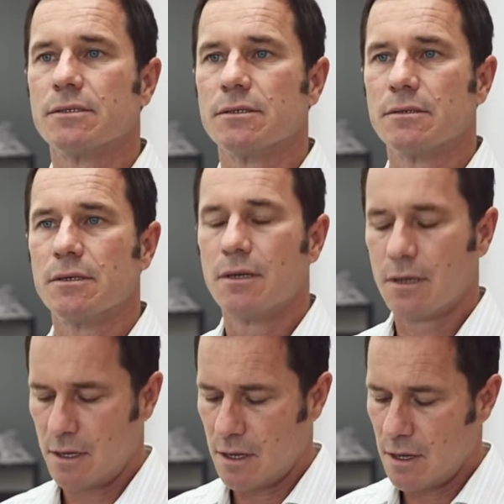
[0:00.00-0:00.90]

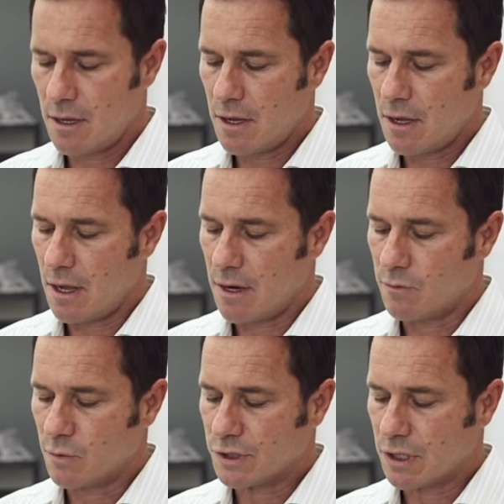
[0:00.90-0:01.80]
and
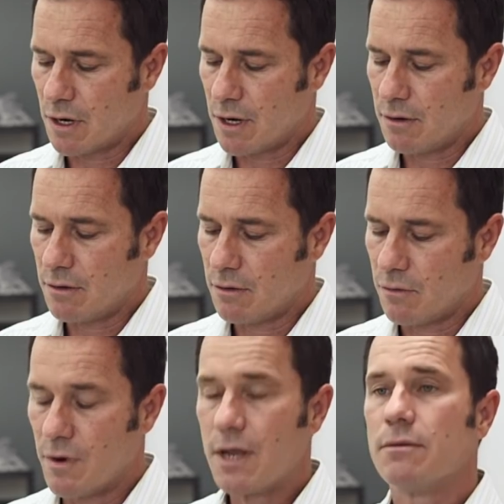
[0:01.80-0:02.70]
it will shine
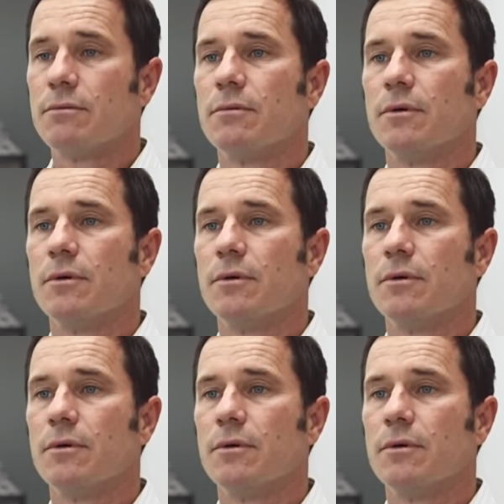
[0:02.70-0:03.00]
red